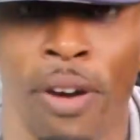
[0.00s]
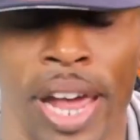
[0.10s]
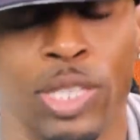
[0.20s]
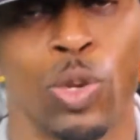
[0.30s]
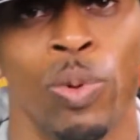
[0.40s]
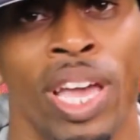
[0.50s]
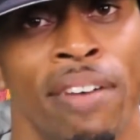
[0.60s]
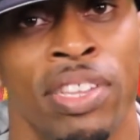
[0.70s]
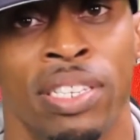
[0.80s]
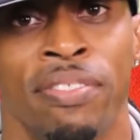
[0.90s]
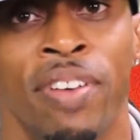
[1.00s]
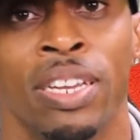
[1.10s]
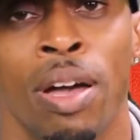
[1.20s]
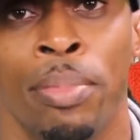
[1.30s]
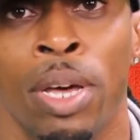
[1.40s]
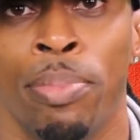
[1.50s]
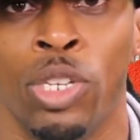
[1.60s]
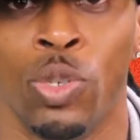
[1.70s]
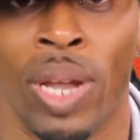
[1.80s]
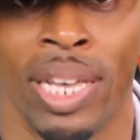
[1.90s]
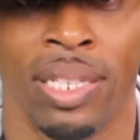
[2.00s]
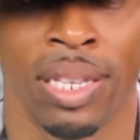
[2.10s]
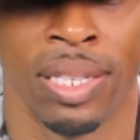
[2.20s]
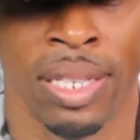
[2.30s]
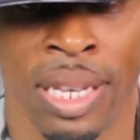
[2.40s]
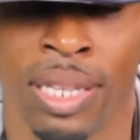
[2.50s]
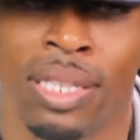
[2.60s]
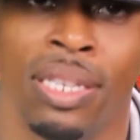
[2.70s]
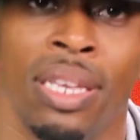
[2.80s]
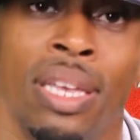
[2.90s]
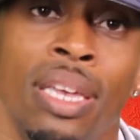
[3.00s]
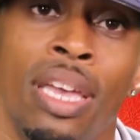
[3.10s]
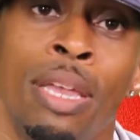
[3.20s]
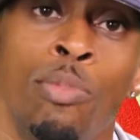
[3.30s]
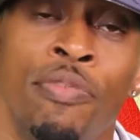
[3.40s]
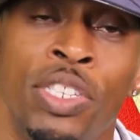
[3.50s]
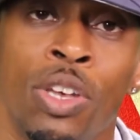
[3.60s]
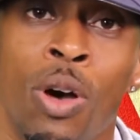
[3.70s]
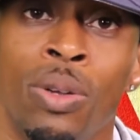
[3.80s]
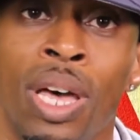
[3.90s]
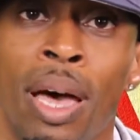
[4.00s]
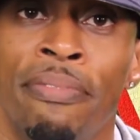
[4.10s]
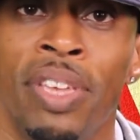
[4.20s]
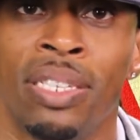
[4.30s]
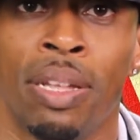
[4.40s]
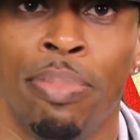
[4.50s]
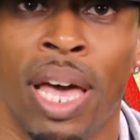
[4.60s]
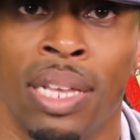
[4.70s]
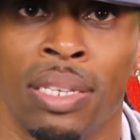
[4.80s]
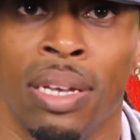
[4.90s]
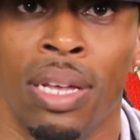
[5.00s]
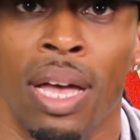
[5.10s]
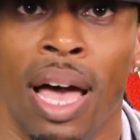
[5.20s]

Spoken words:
Right, so we have this event coming up on July 16th in Movietowne, Fiesta Plaza,